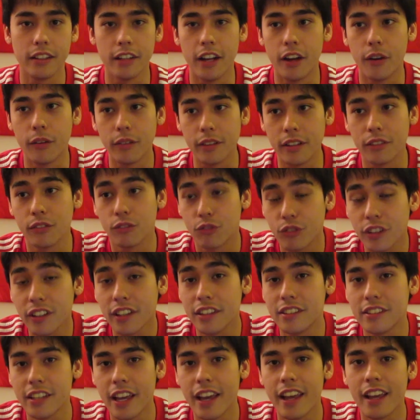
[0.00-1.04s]

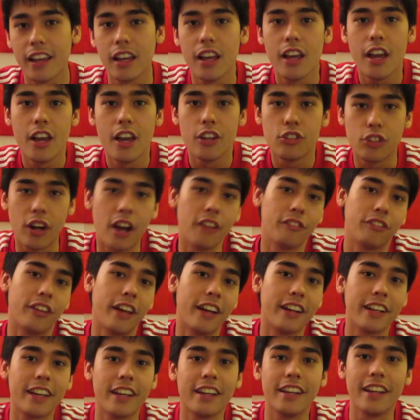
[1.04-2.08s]
really say John
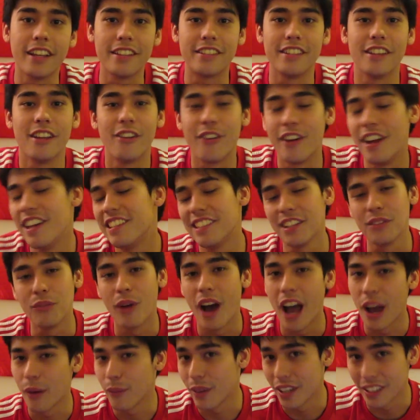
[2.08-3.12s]
Flanagan isn't the reason
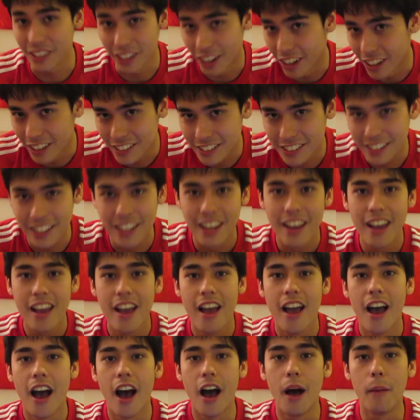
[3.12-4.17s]
why we lost.
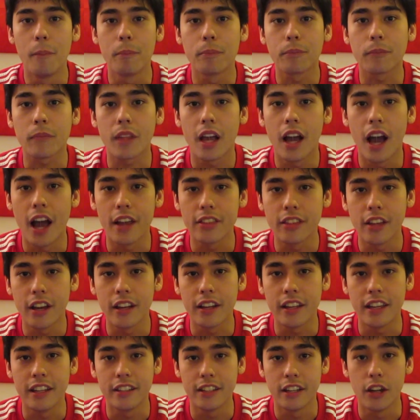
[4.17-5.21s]
I
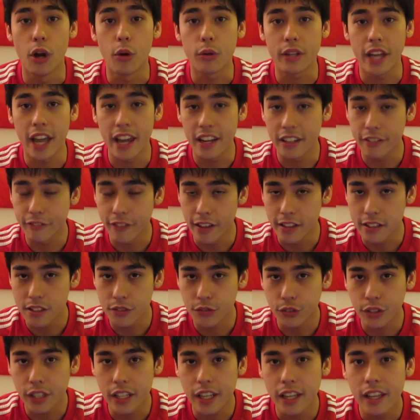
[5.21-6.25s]
thought he did okay
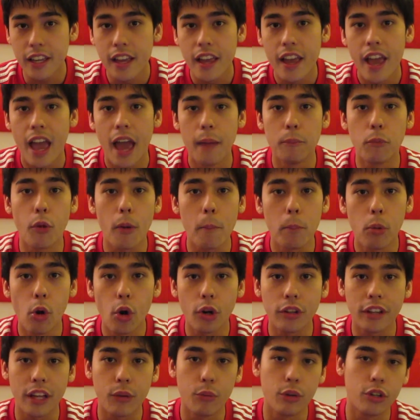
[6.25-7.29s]
defensively, and more
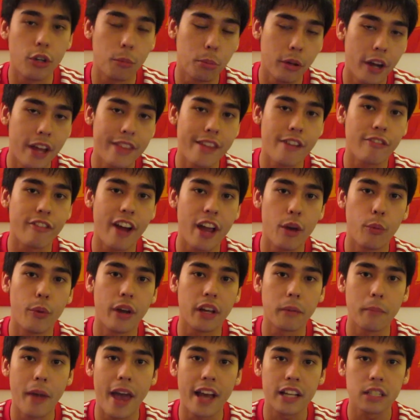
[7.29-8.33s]
importantly, when you're playing the right
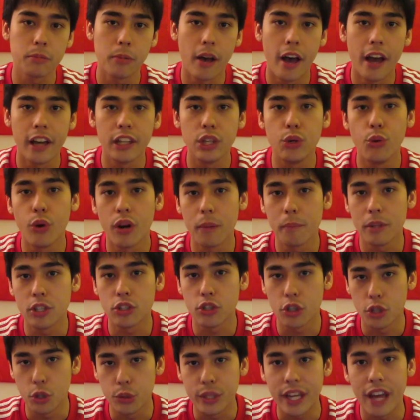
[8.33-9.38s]
wing back spot, you want to be
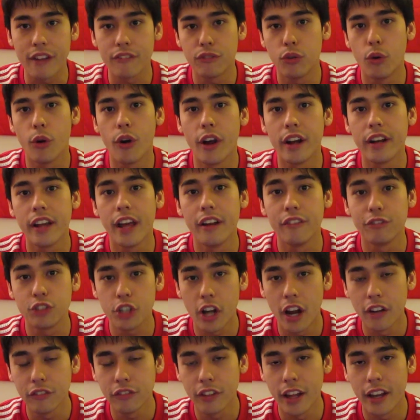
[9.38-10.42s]
sure you get forward. And
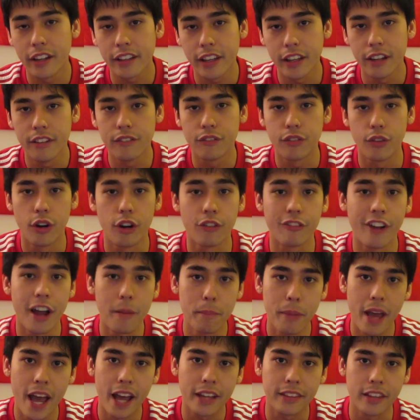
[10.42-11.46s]
John Flanagan, for a right
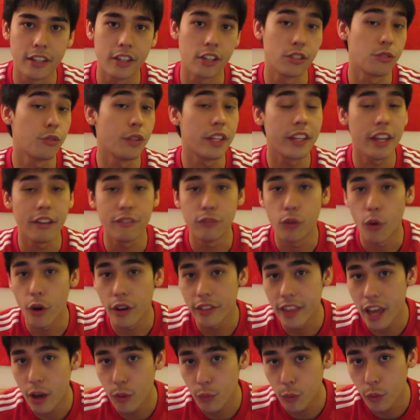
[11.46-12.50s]
back that doesn't really get
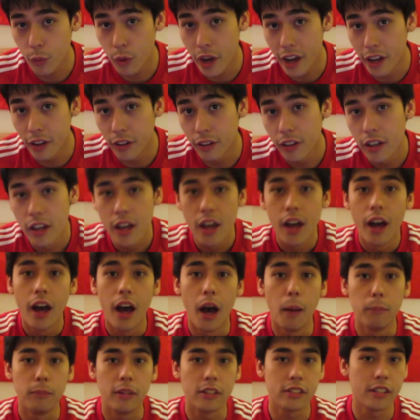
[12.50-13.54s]
forward that well,
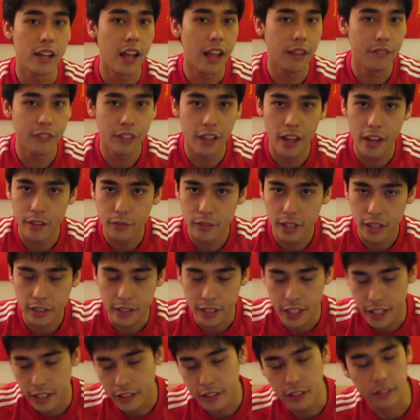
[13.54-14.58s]
doesn't have a lot of
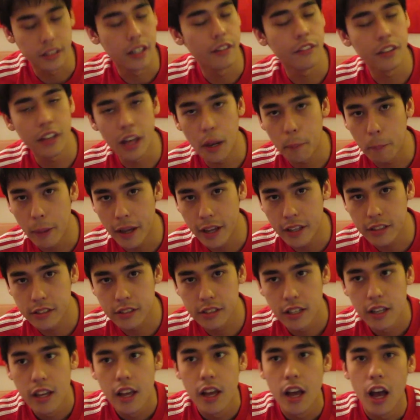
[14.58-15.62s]
technique, doesn't have a lot of
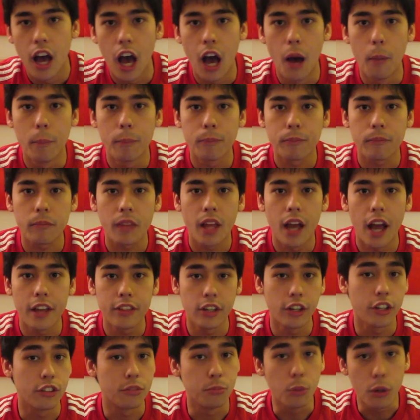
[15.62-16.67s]
pace, I
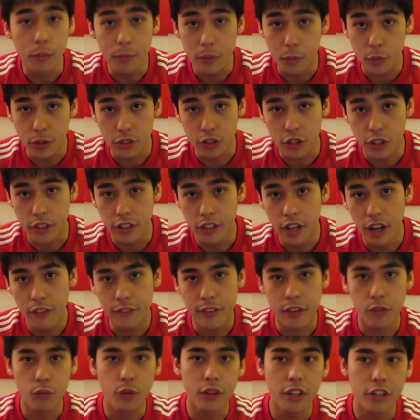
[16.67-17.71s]
thought his movement was good enough.
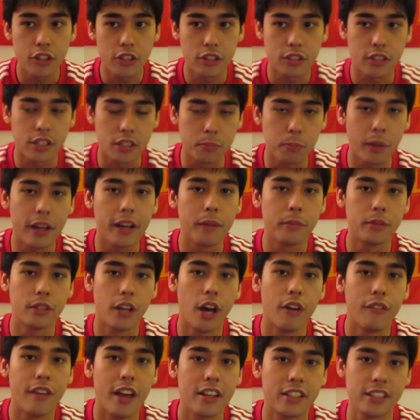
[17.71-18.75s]
He really just displayed
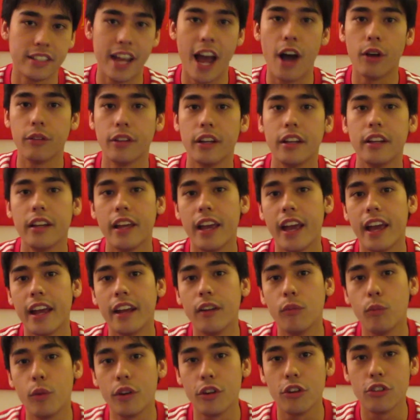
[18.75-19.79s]
himself as an outlet.
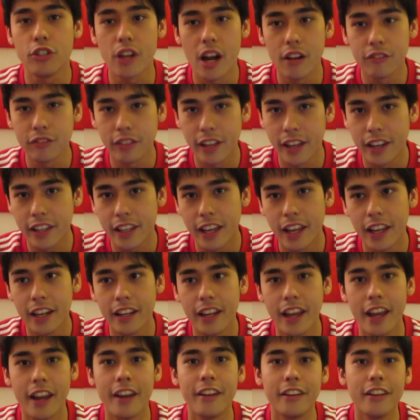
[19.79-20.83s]
And when you're John Flanagan
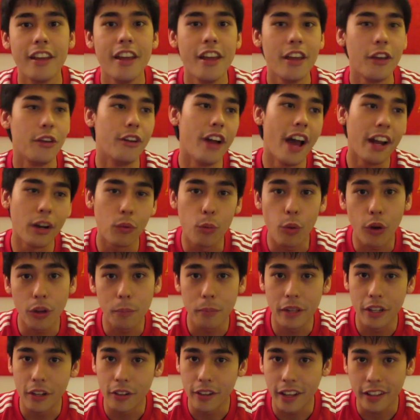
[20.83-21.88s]
and you're not a world
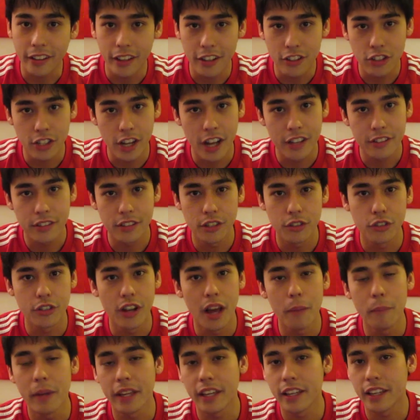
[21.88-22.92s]
beater like Glenn Johnson, you're
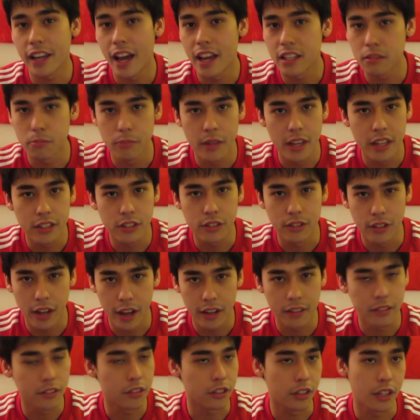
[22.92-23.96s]
not making guys miss, you're
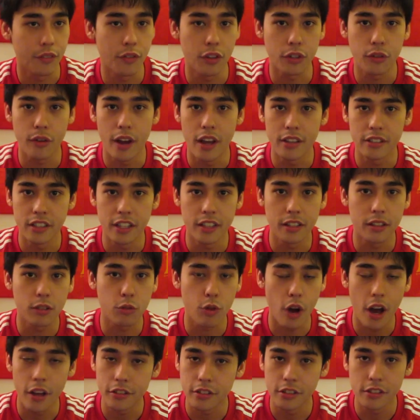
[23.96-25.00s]
not delivering crazy
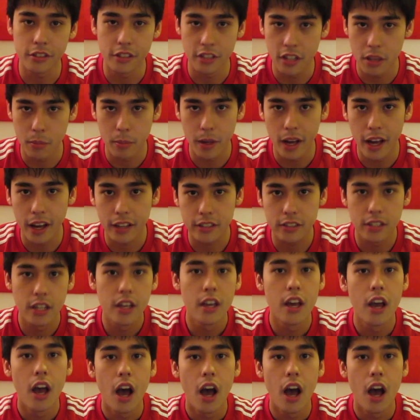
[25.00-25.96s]
crosses into the box,